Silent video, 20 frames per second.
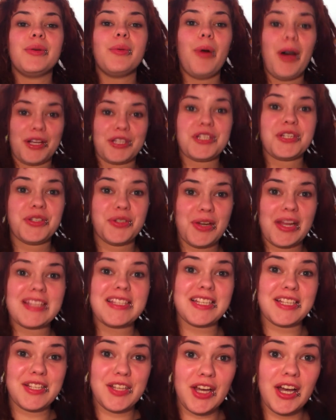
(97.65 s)
Washing
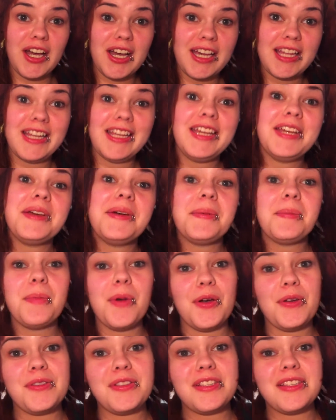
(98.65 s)
dreads is good.
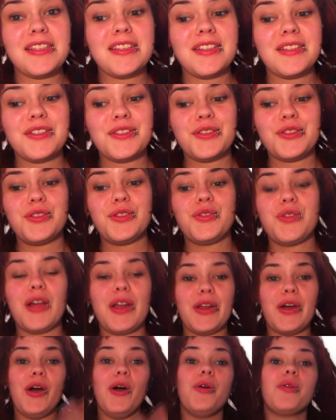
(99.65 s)
Most
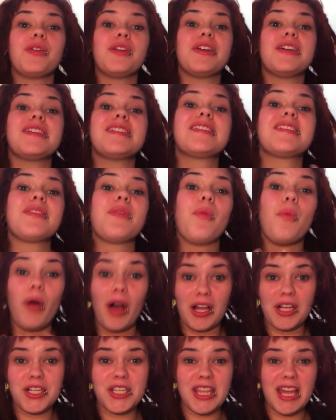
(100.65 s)
dread owners
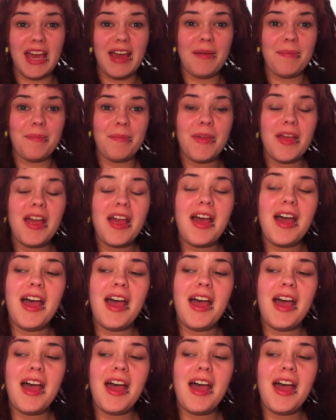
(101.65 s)
wash them.